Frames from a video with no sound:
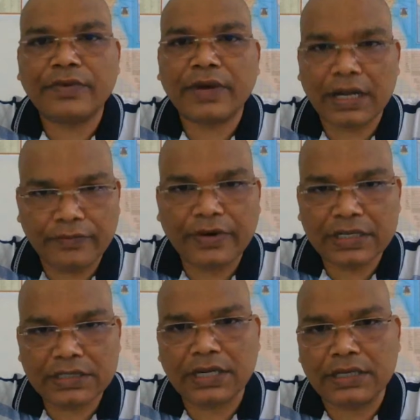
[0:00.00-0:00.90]
For
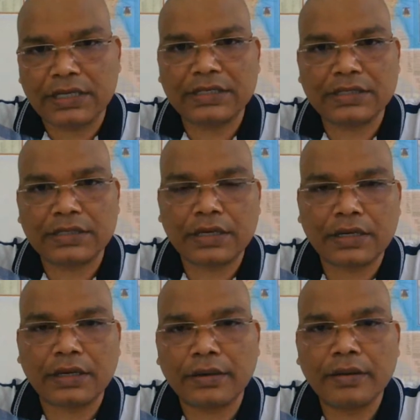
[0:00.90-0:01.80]
instance, it's not
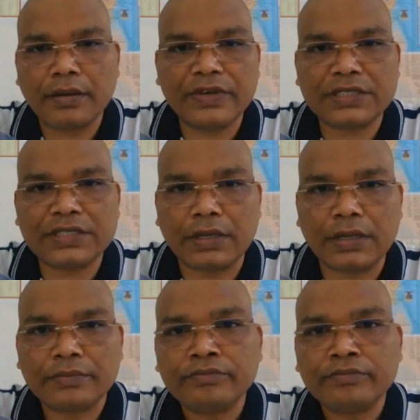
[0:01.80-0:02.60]
fixed.